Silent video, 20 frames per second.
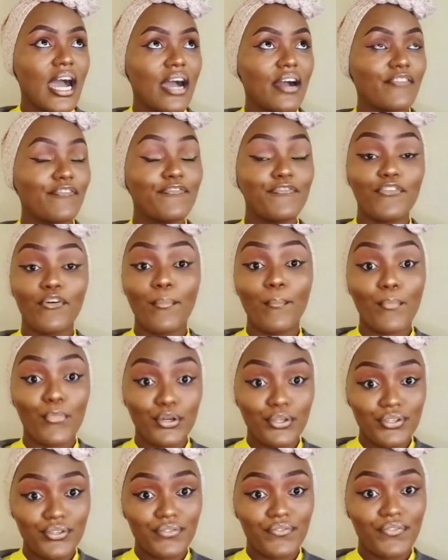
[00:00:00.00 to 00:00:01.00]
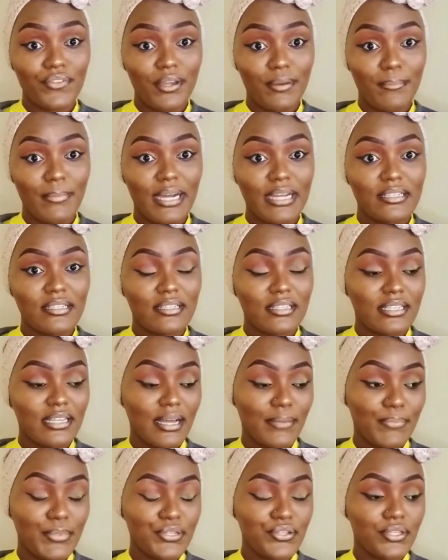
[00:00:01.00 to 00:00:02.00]
for most of them, but it
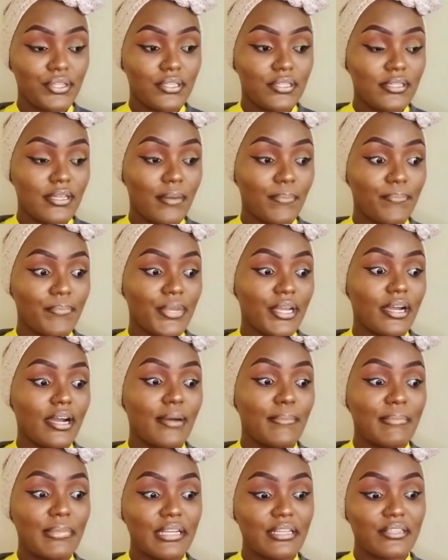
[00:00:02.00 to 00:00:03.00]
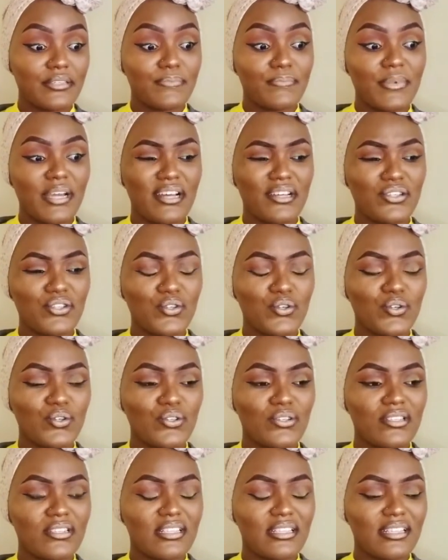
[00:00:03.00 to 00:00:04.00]
happens some become lesbians
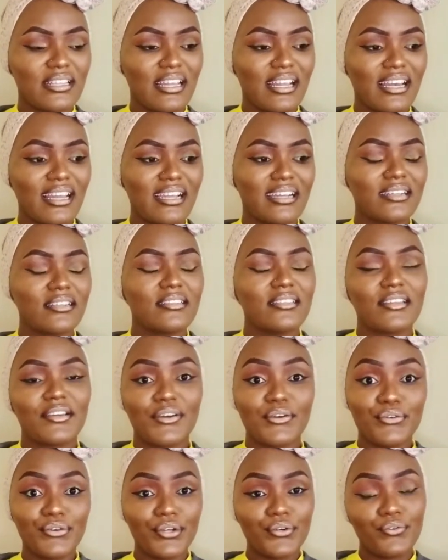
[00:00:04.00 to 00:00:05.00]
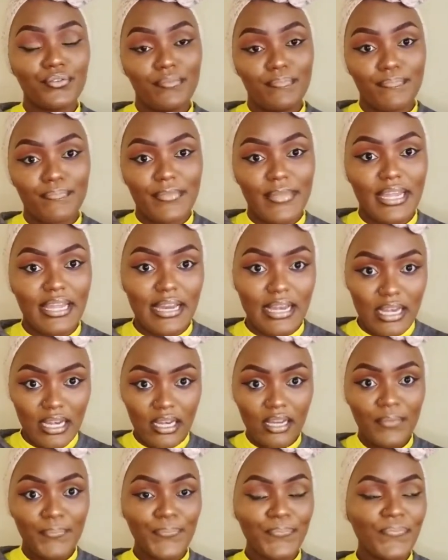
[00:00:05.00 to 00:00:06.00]
because they're surrounded with male.
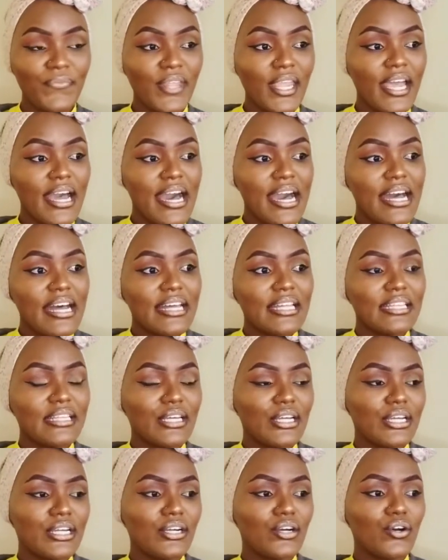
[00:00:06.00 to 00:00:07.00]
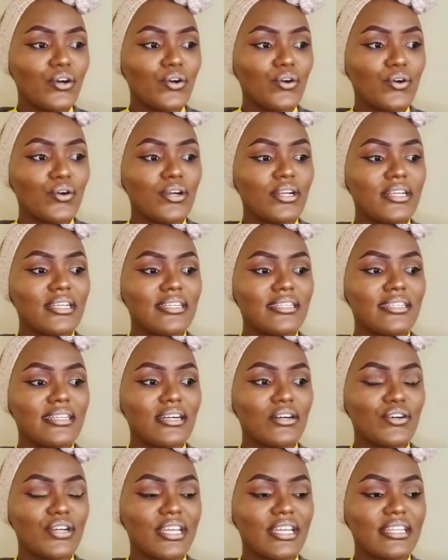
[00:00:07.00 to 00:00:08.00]
They
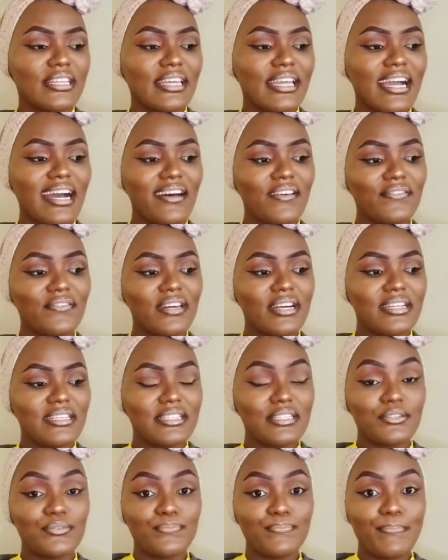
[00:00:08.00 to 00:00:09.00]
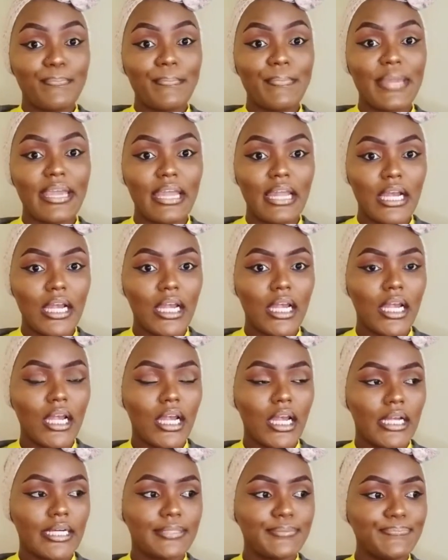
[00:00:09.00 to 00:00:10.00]
have that
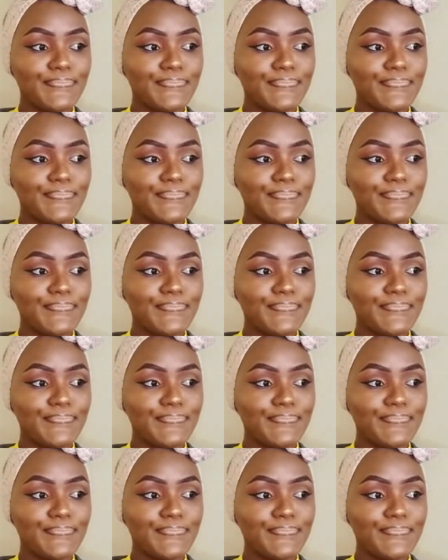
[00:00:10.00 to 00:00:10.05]
male